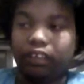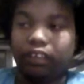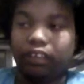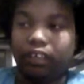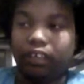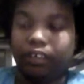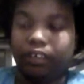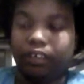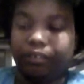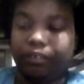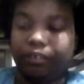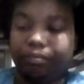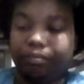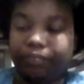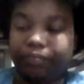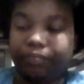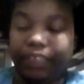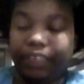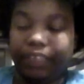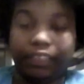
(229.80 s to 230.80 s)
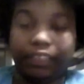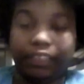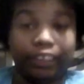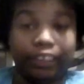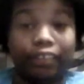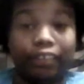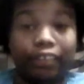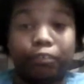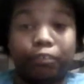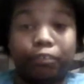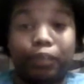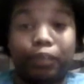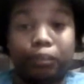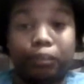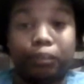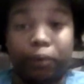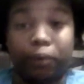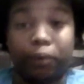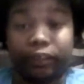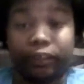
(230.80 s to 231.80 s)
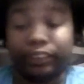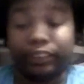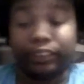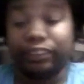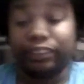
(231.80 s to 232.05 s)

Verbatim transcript: um, Deanna's telling him about the party,